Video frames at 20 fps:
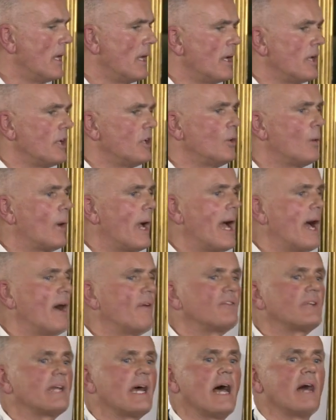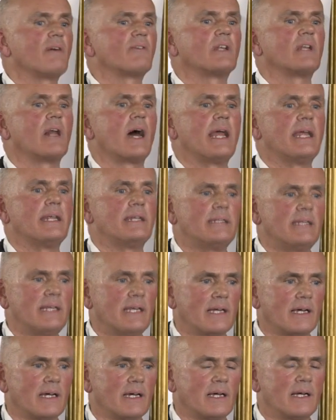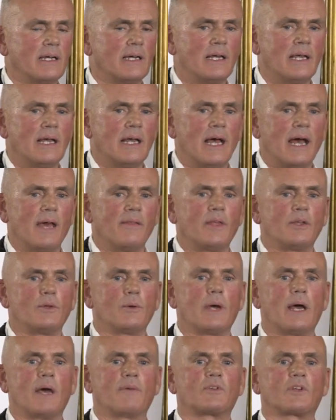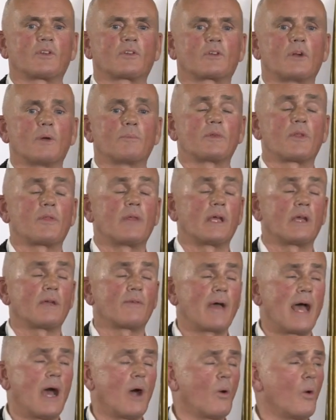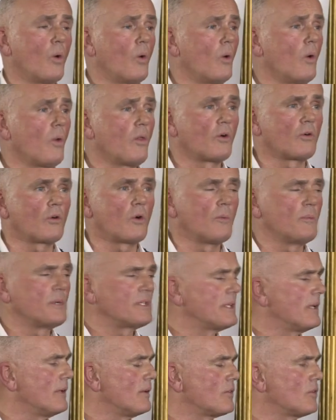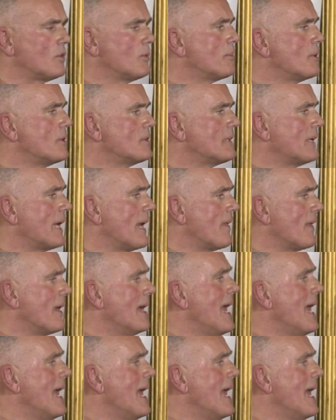You have to have an idea and then you have to stop to think of how all the raw materials you put together